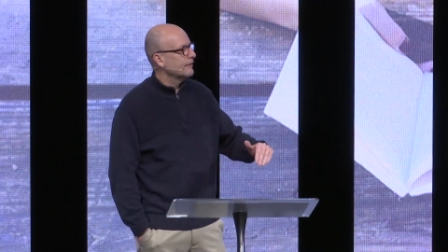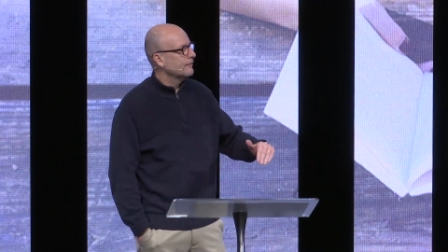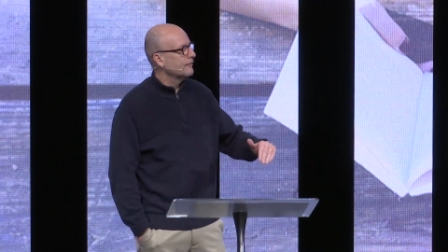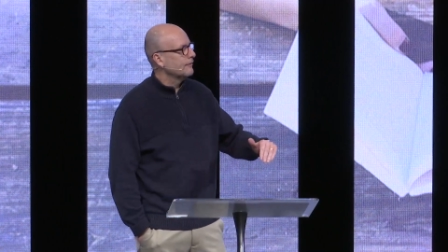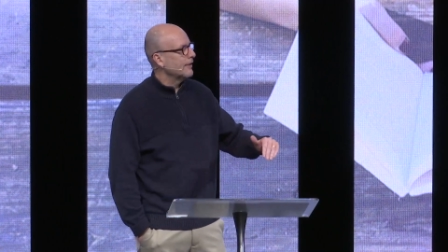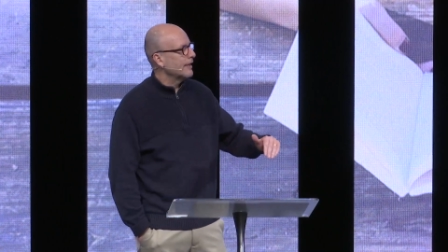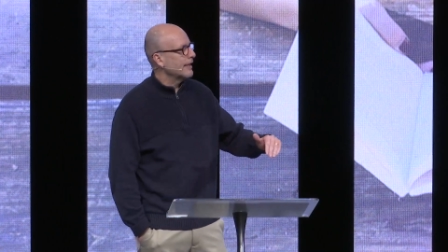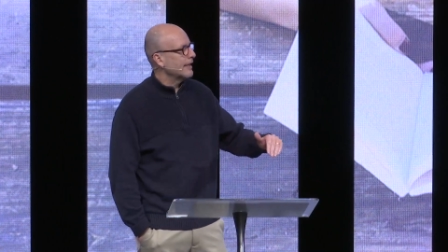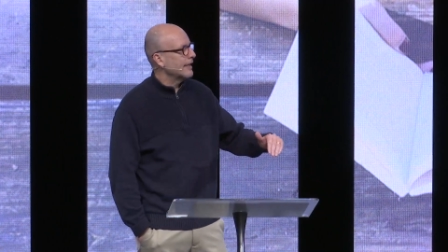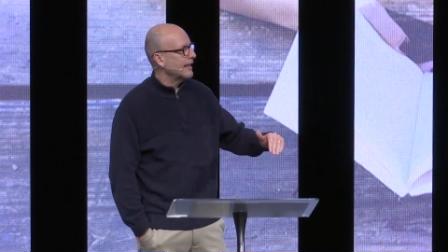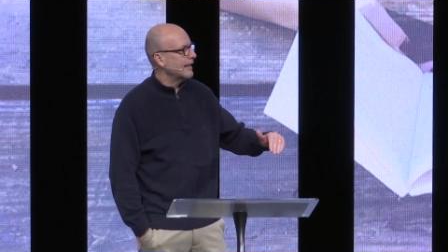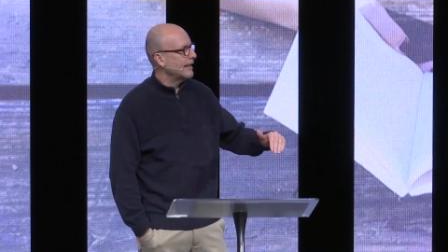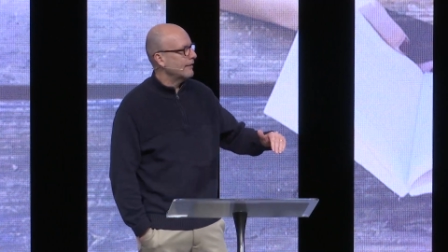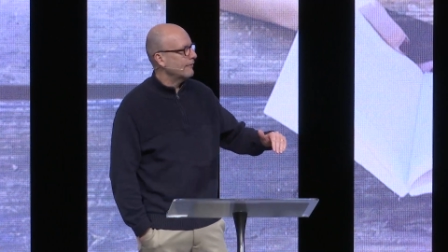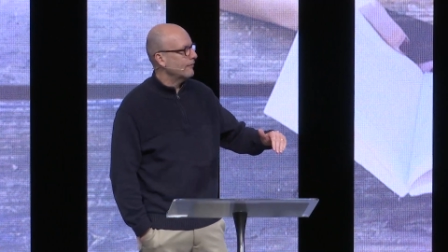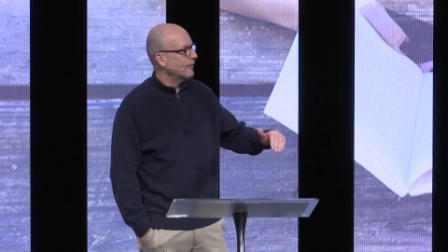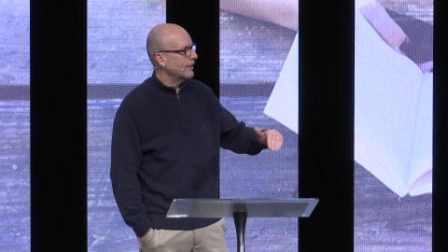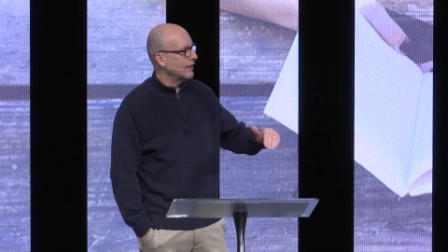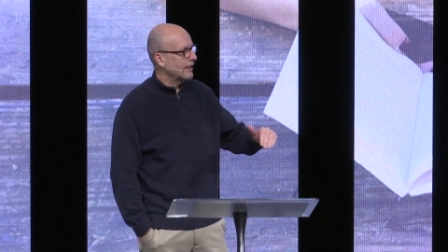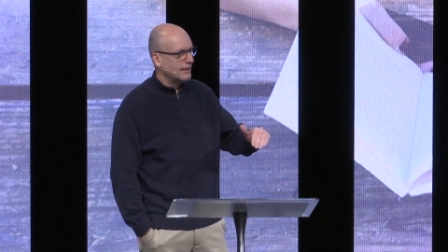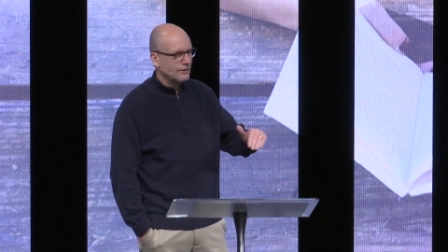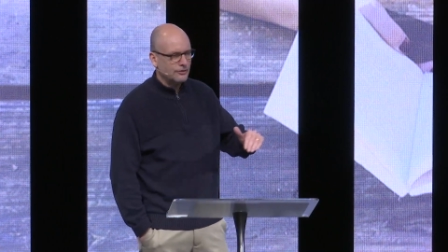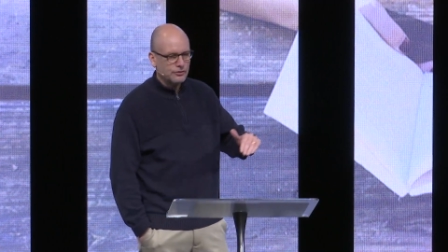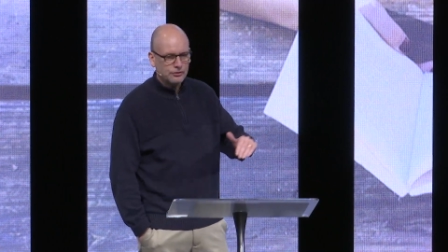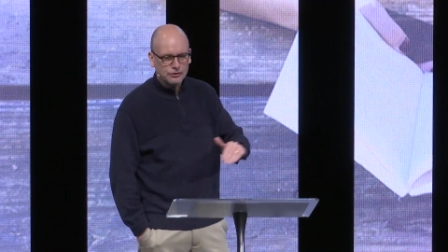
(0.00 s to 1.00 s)
they have
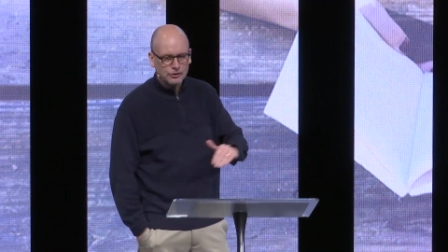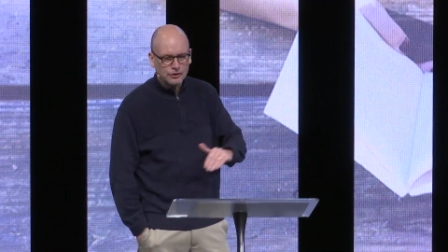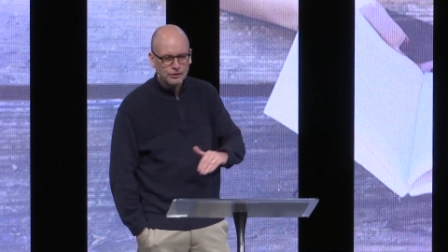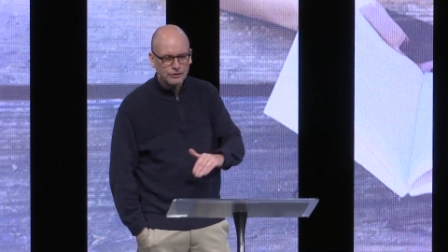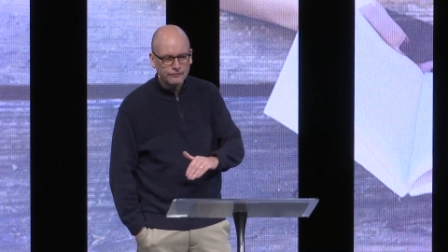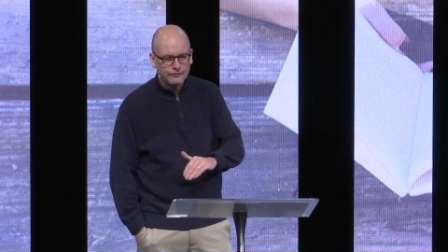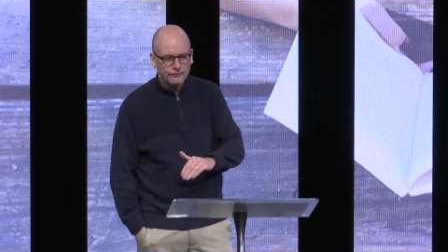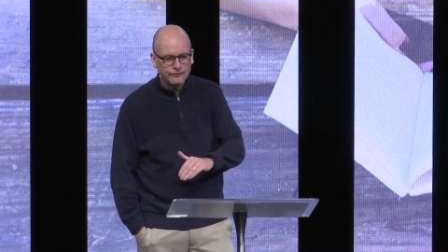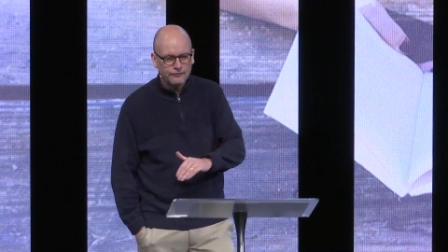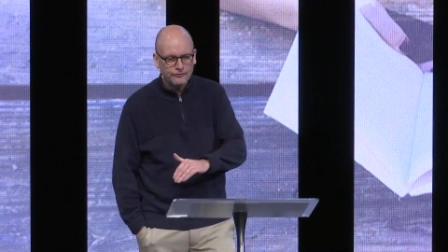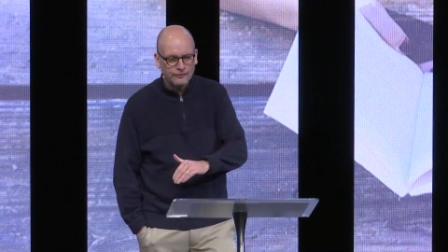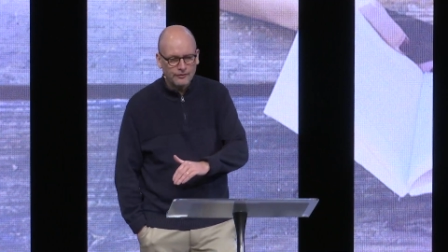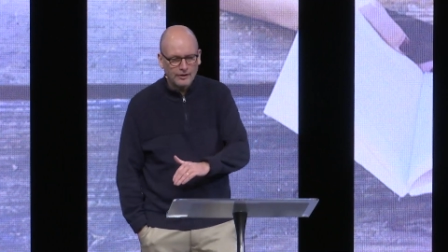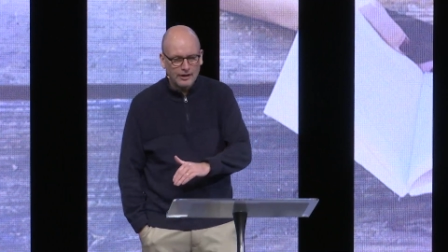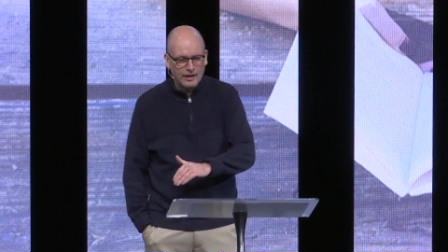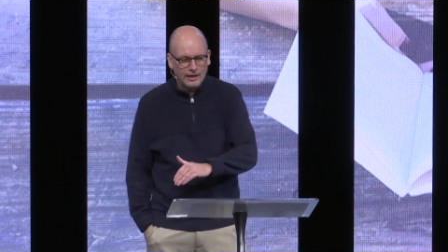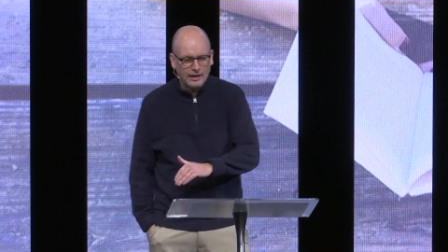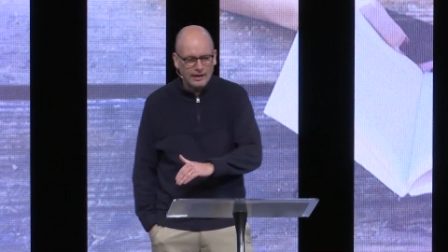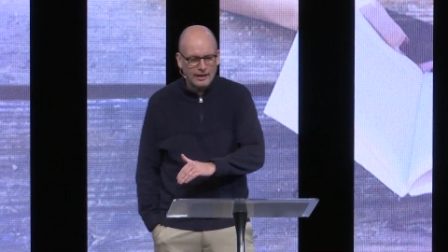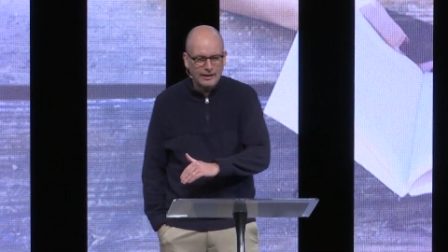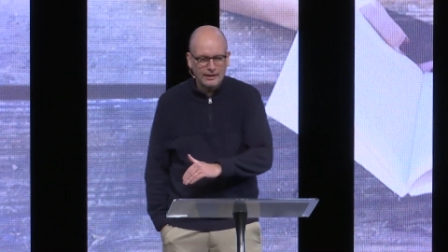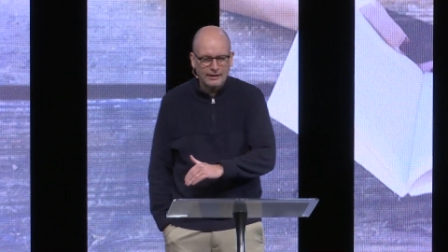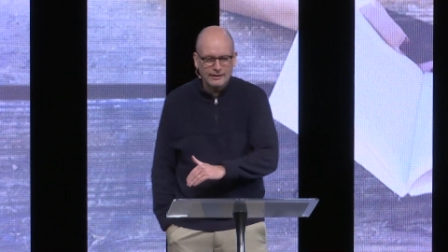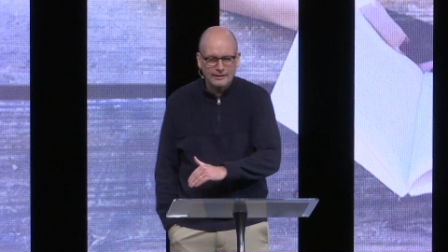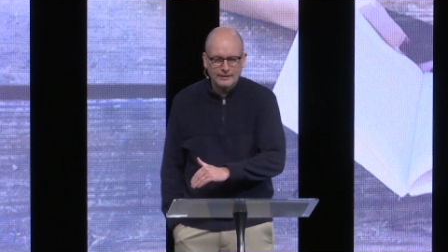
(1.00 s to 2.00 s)
a serve
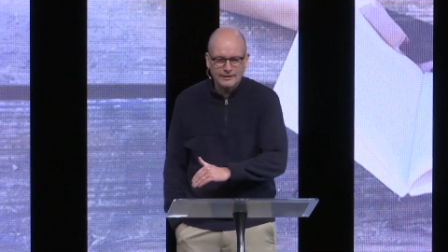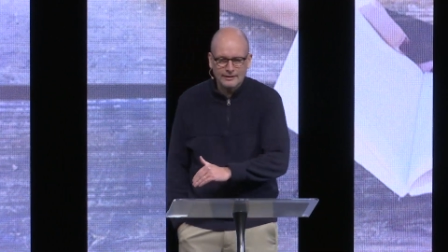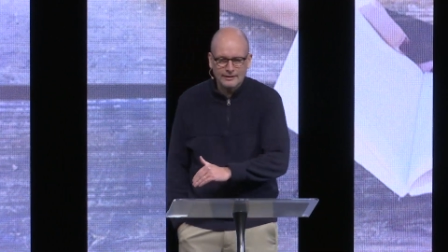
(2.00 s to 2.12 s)
uh,